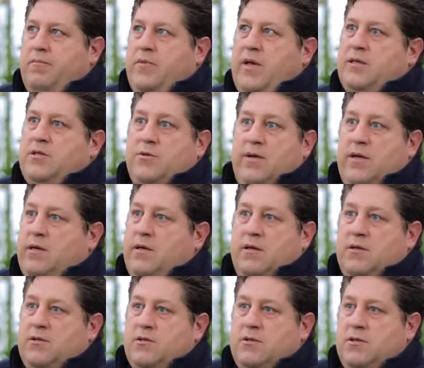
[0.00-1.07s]
That's
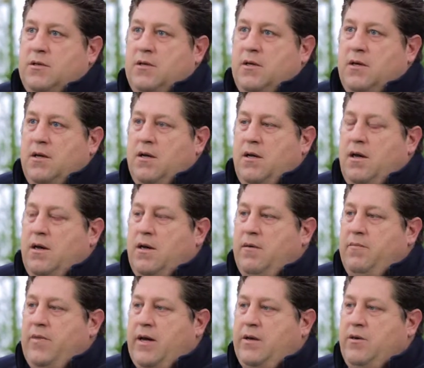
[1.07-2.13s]
ridiculous.
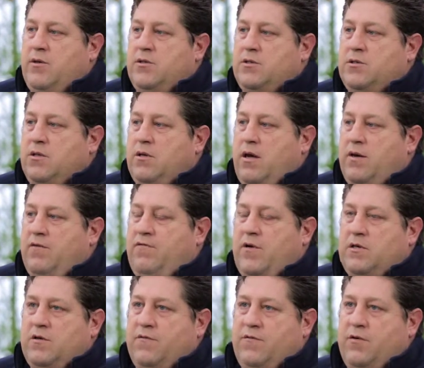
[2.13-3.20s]
That uses a lot of
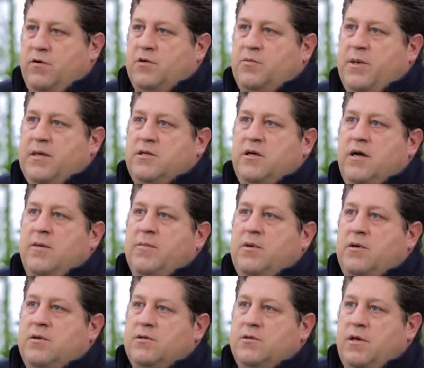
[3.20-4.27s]
fossil fuels,
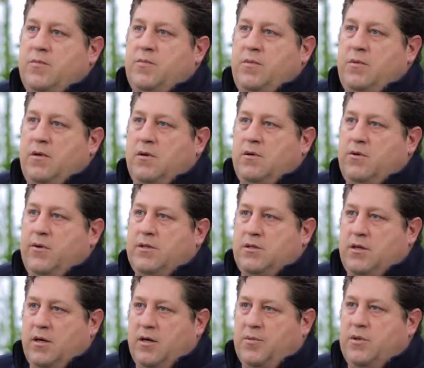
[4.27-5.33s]
petrochemicals, that creates a
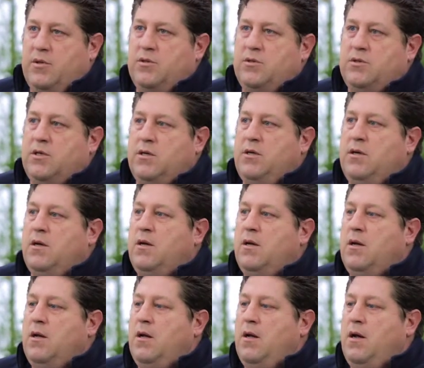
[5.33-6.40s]
lot of pollution.
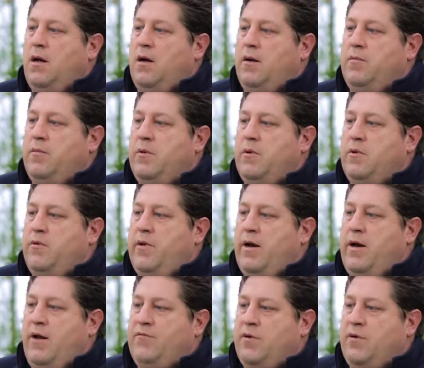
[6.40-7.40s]
You then have